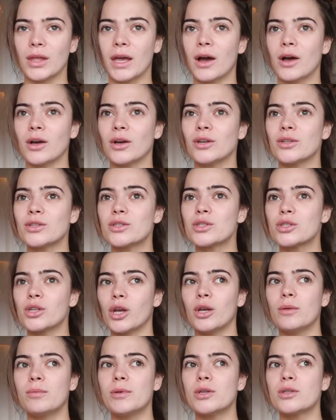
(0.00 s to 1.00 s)
they are
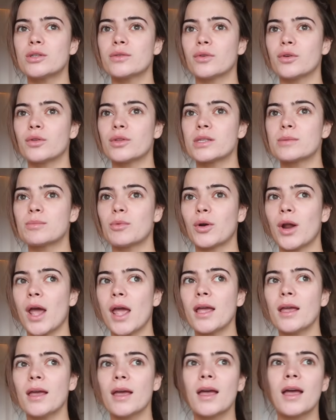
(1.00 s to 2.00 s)
so beautiful this
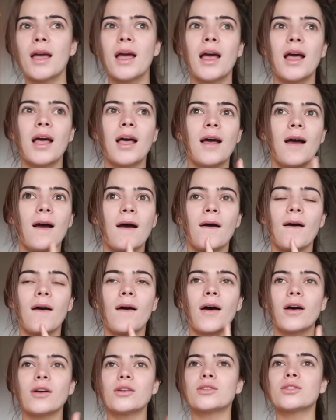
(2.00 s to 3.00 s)
morning.
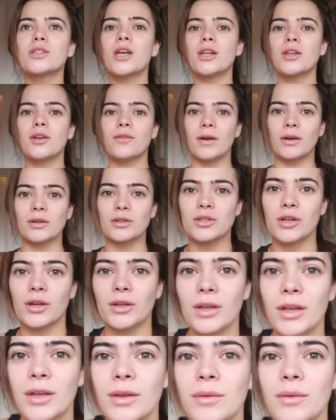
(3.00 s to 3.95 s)
I'll turn you around and show you.